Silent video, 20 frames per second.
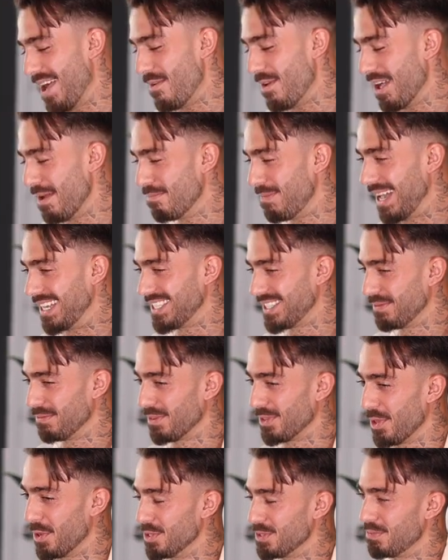I want to buy some
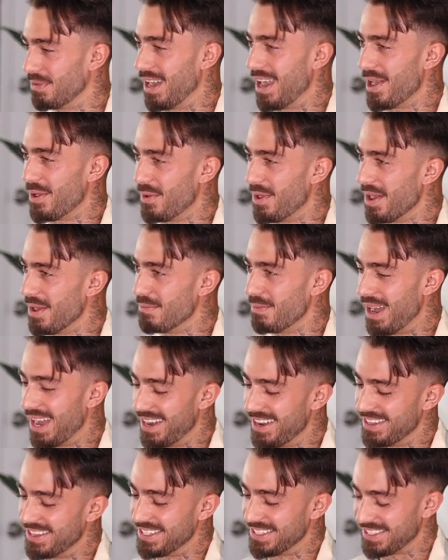clothes, but I don't want to buy
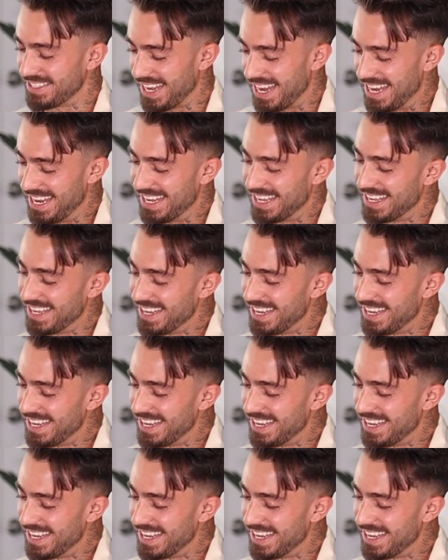it on the site.